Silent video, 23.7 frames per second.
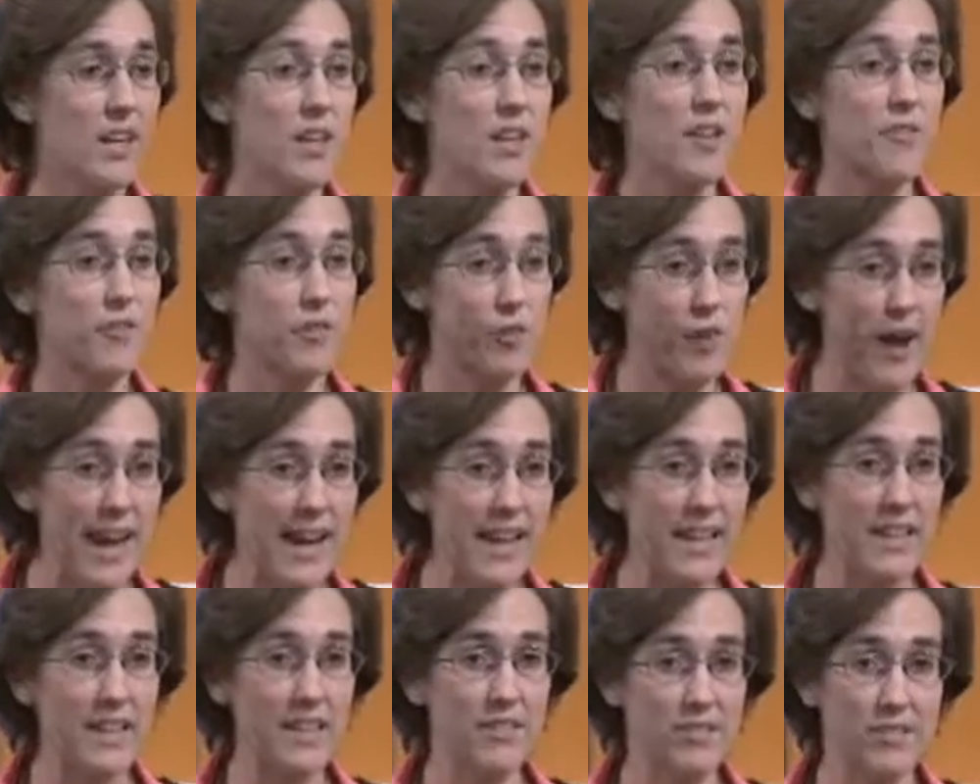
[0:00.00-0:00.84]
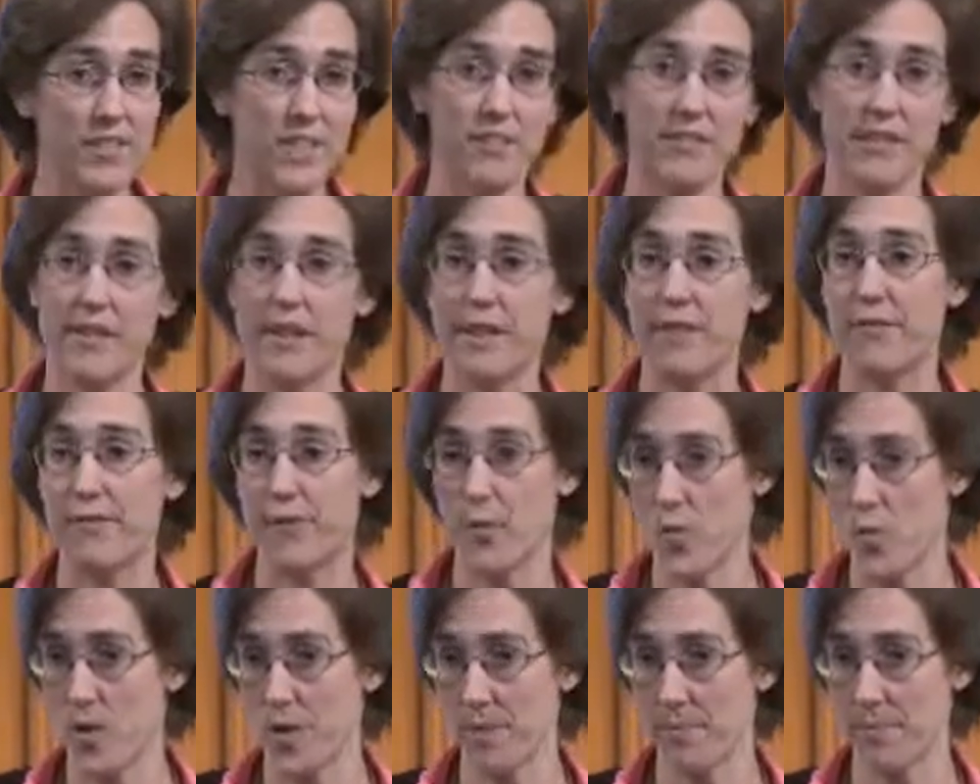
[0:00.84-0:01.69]
a variety of literary
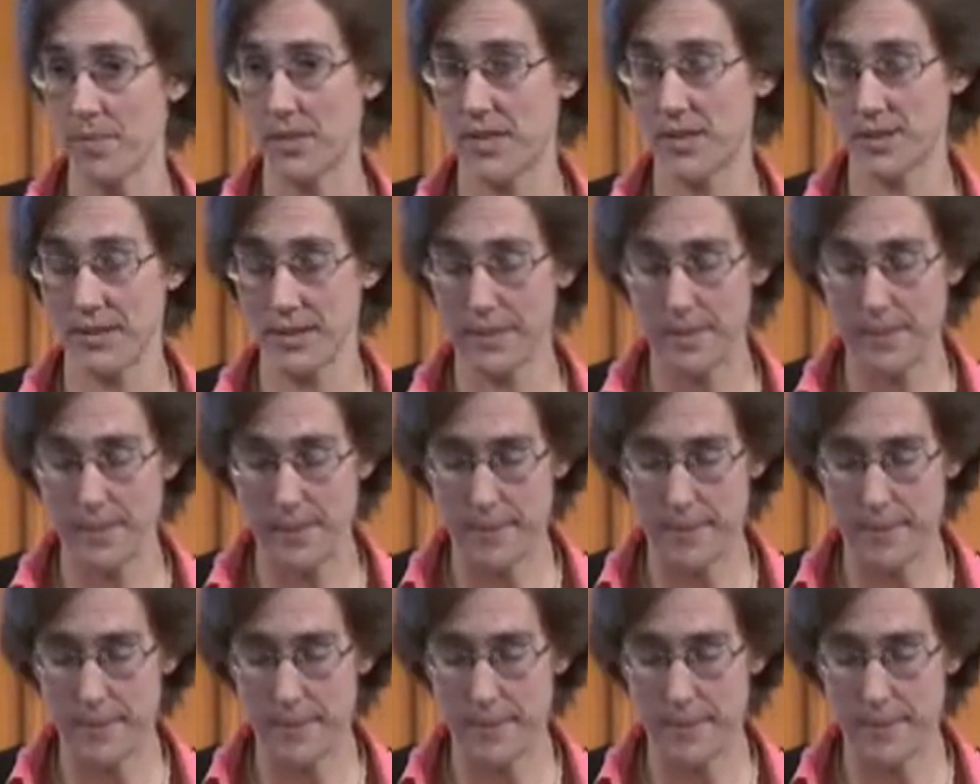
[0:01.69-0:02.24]
forms.